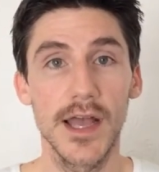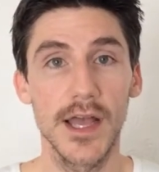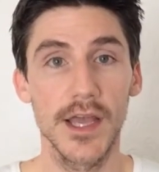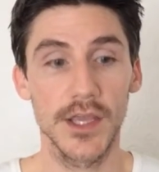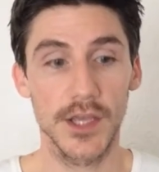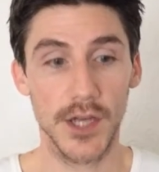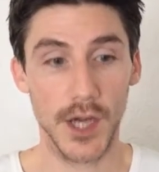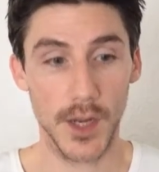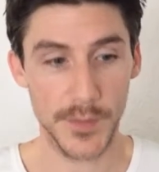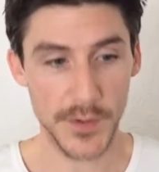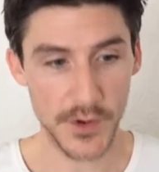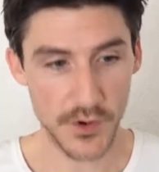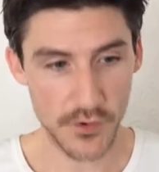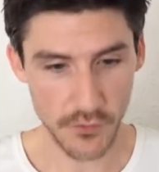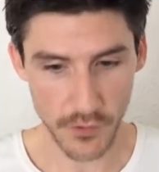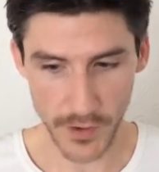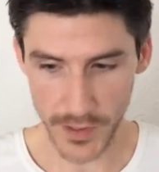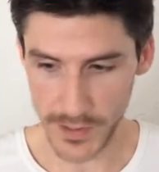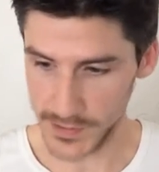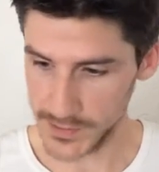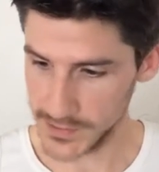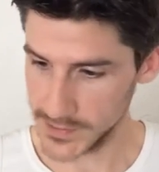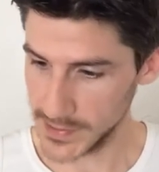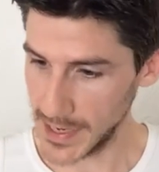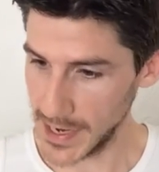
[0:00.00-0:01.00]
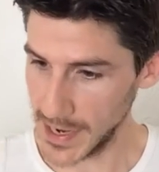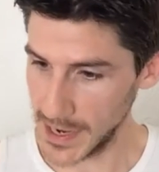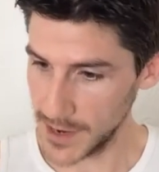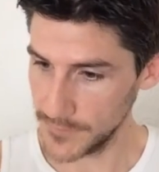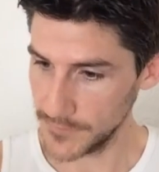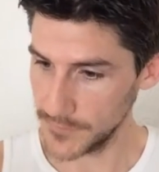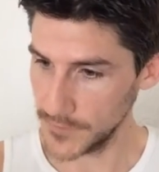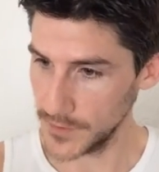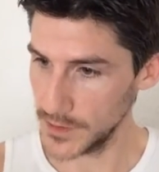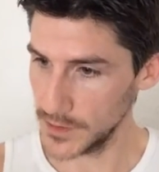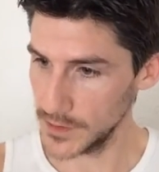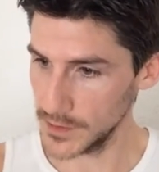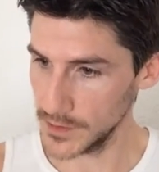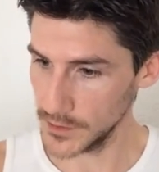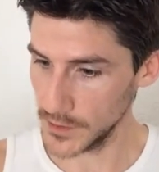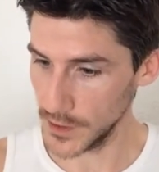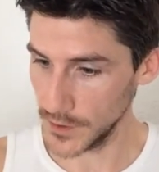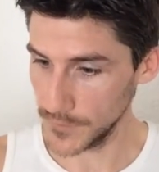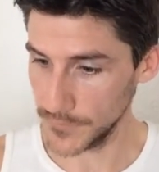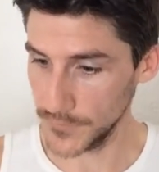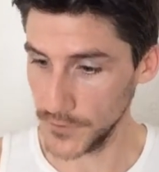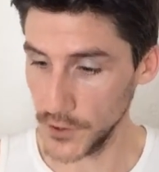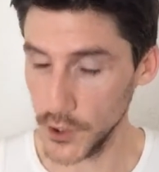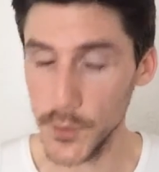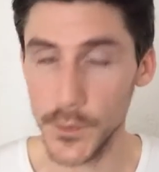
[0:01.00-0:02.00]
You know, it'd be great to have a
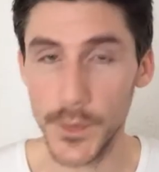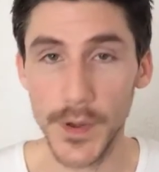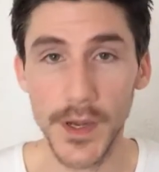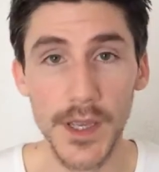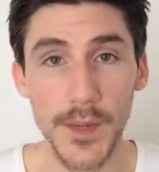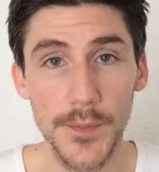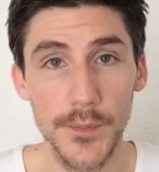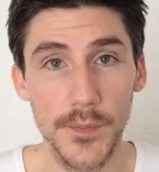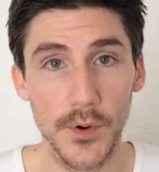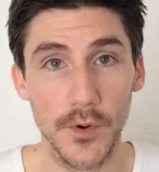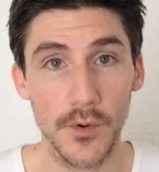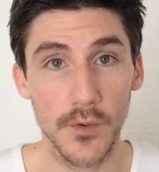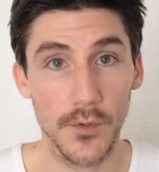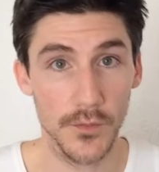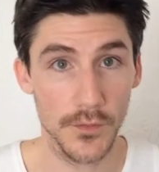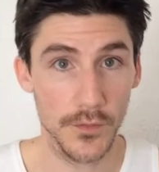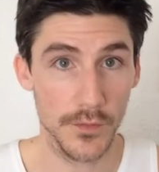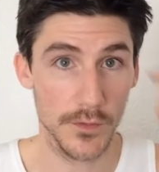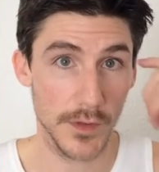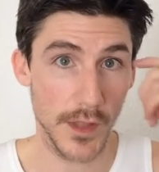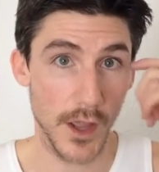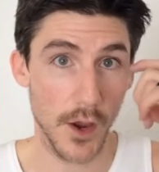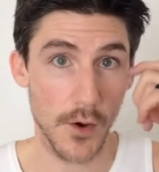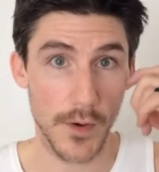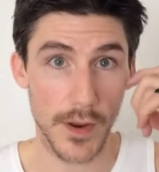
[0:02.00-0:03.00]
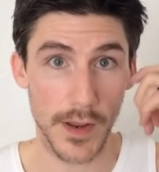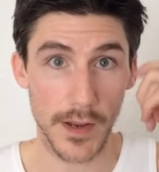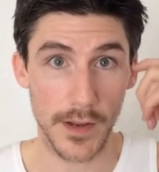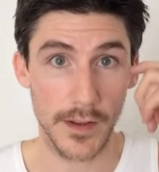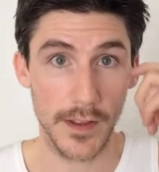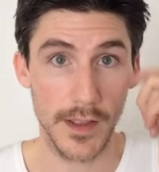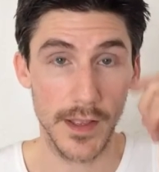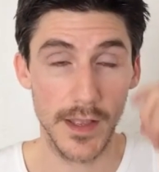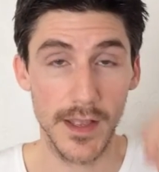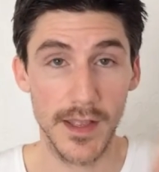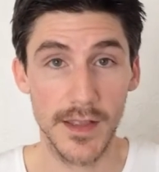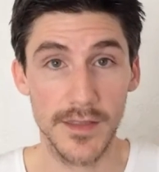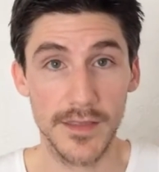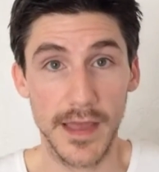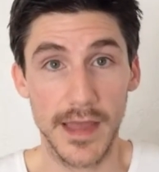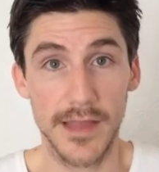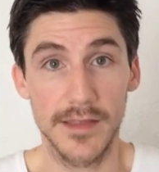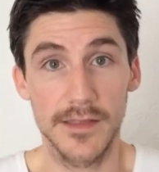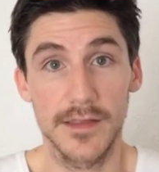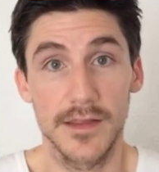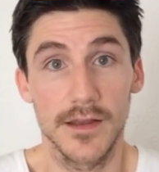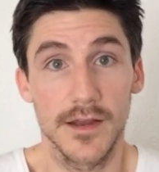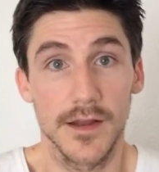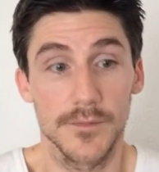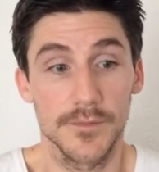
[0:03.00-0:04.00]
few people knowing
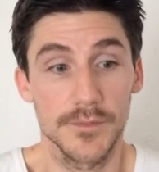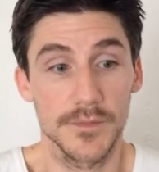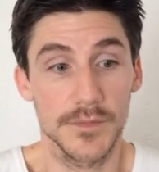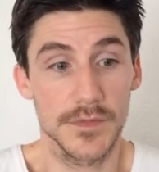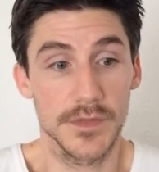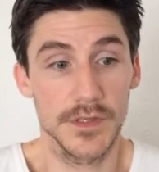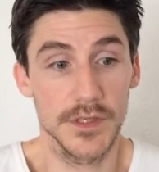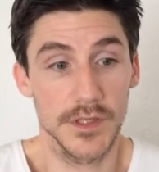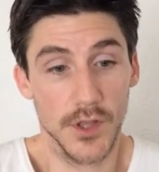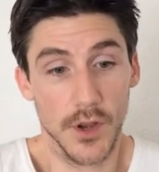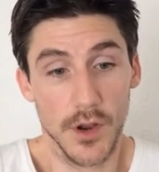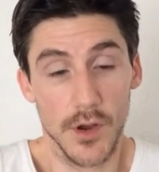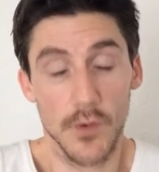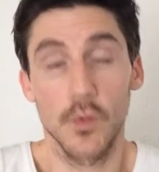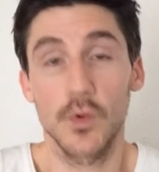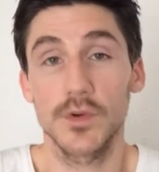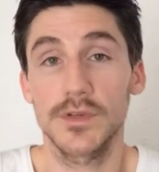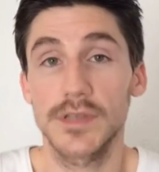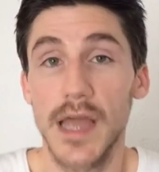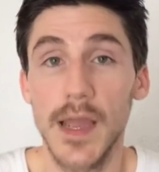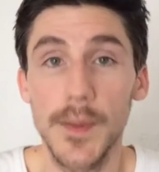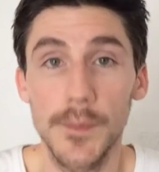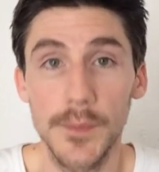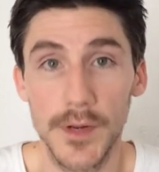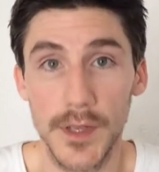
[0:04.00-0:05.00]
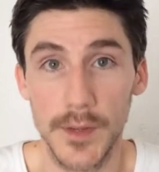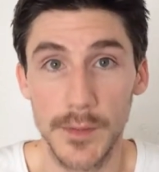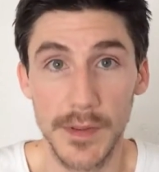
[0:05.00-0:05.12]
that knowing what's happening.